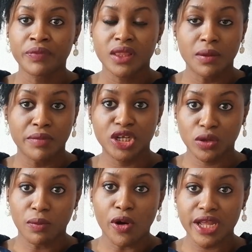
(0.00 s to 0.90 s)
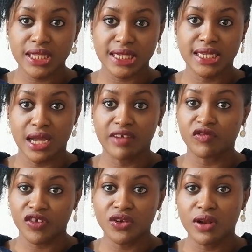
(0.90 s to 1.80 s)
the major points in her
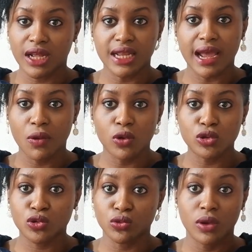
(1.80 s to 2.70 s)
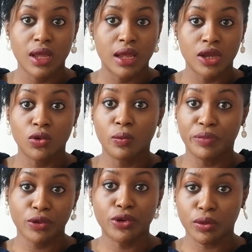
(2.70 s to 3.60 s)
video that I want to, you know,
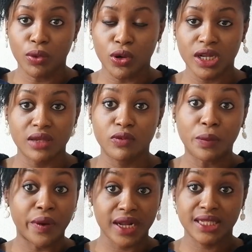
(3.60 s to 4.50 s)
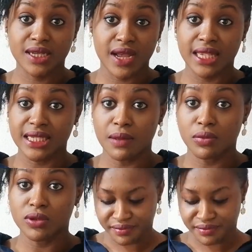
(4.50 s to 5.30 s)
build up on, give you practical examples.